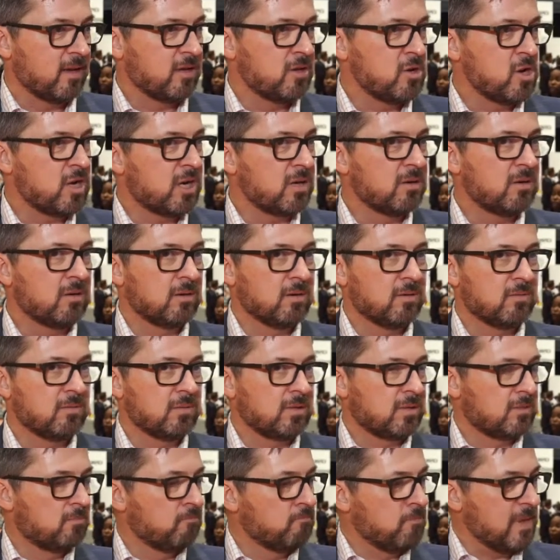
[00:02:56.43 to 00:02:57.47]
you can
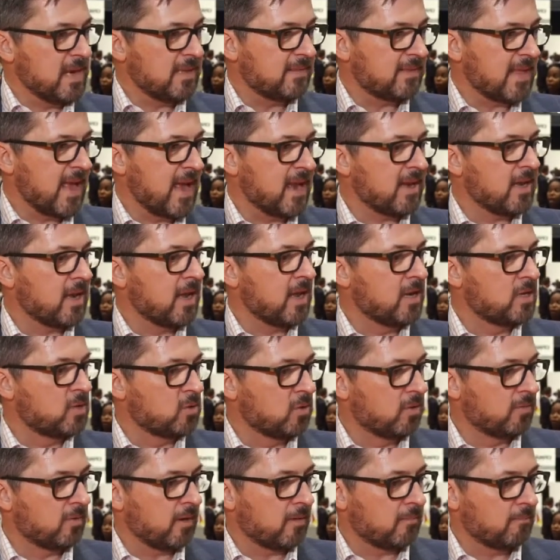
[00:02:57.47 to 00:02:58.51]
meet that and
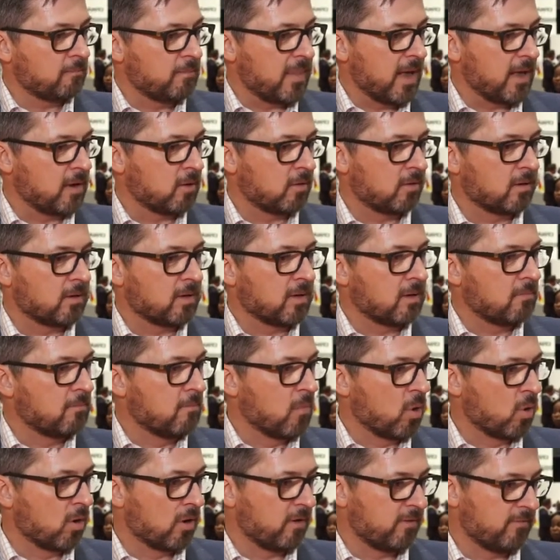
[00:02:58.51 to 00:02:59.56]
do it better,
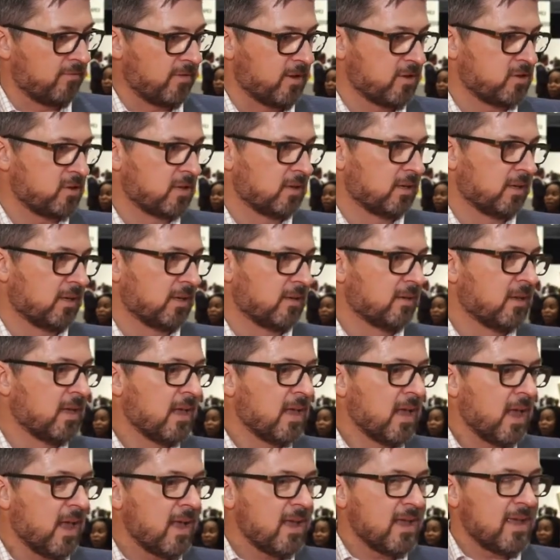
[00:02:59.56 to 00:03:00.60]
more efficiently.
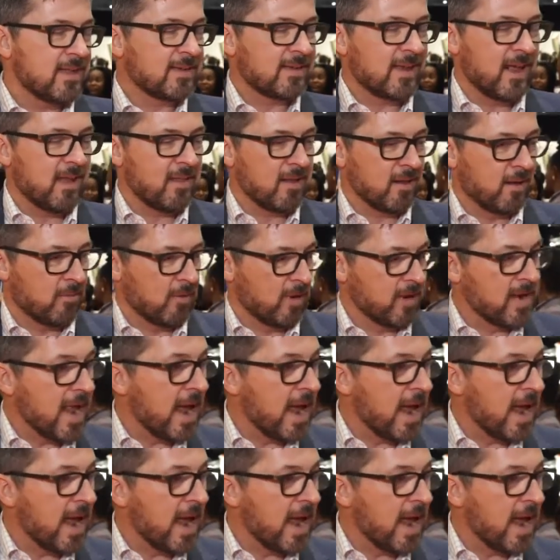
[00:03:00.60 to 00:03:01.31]
It's kind of an